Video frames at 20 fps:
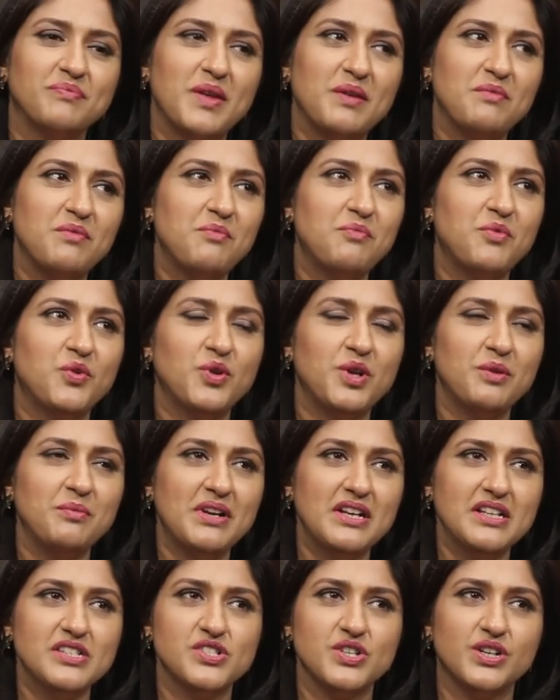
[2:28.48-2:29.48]
If you look
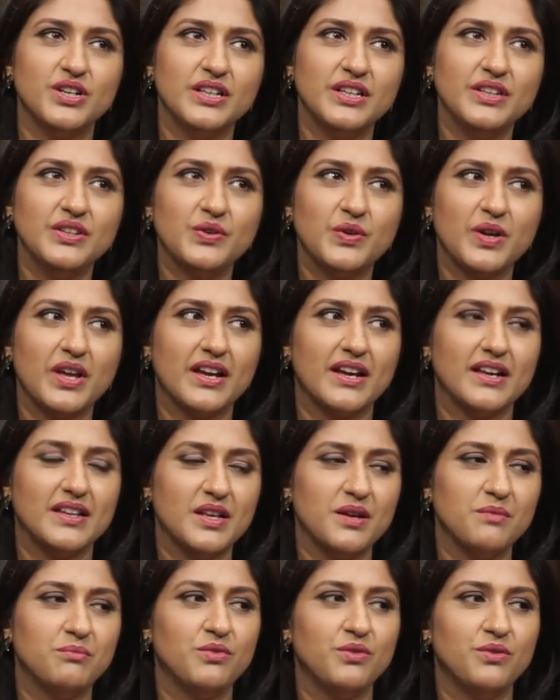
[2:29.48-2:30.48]
at the journey of
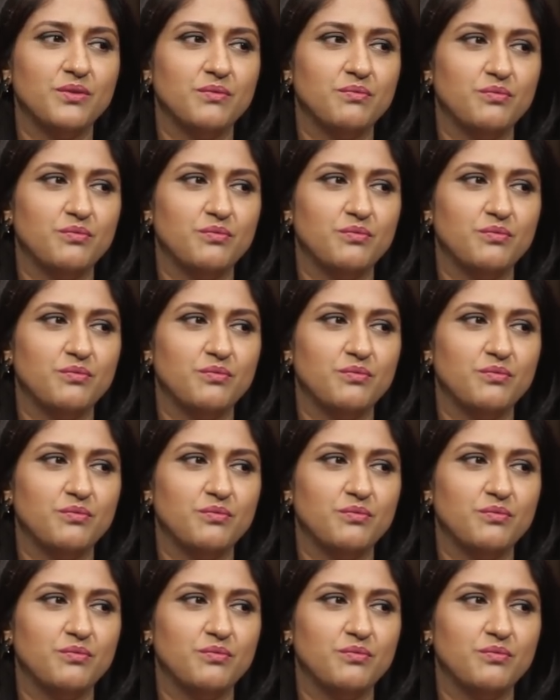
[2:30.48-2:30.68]
Poornima,